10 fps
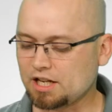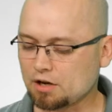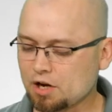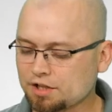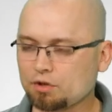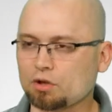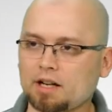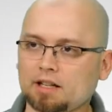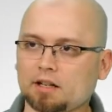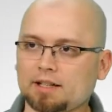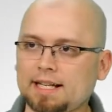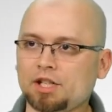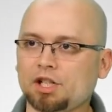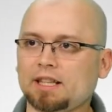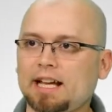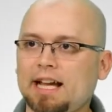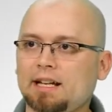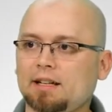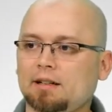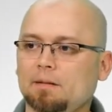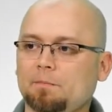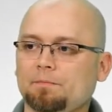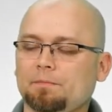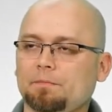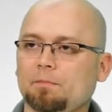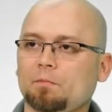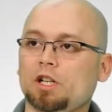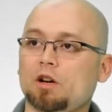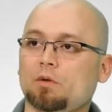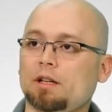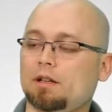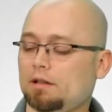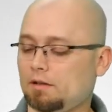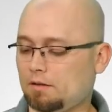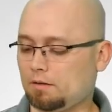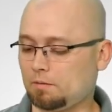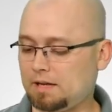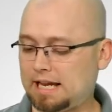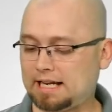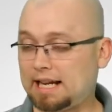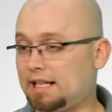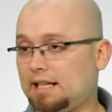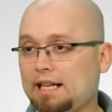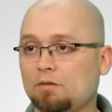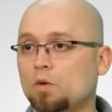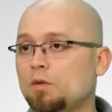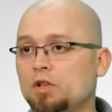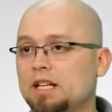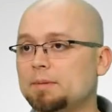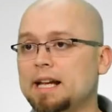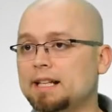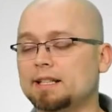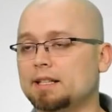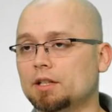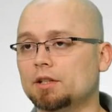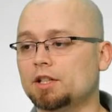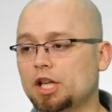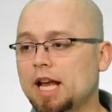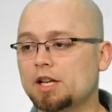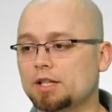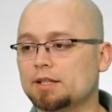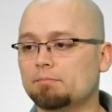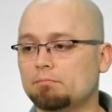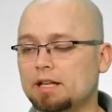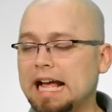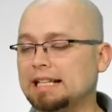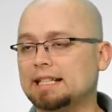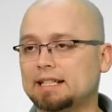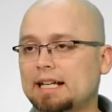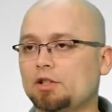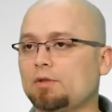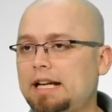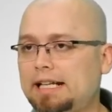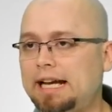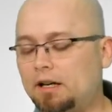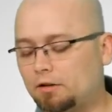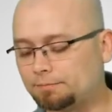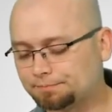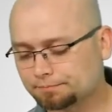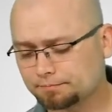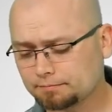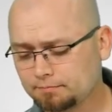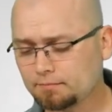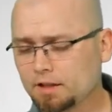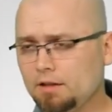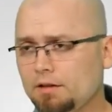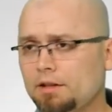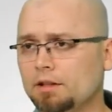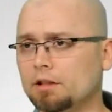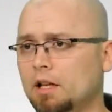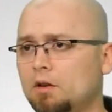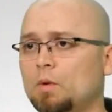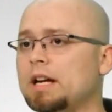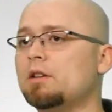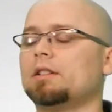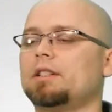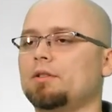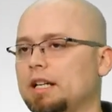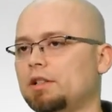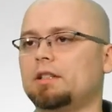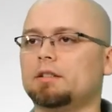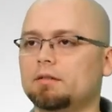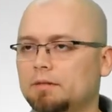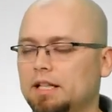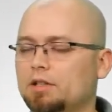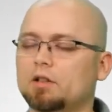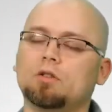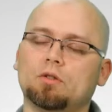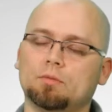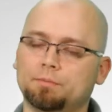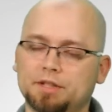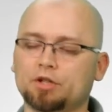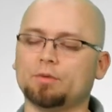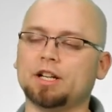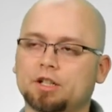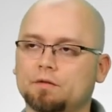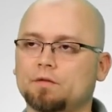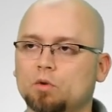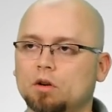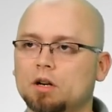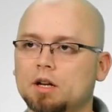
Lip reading: also draw to their attention that, you know, and we will keep saying this until this changes, but as it stands right now, we don't. So here's the whole situation for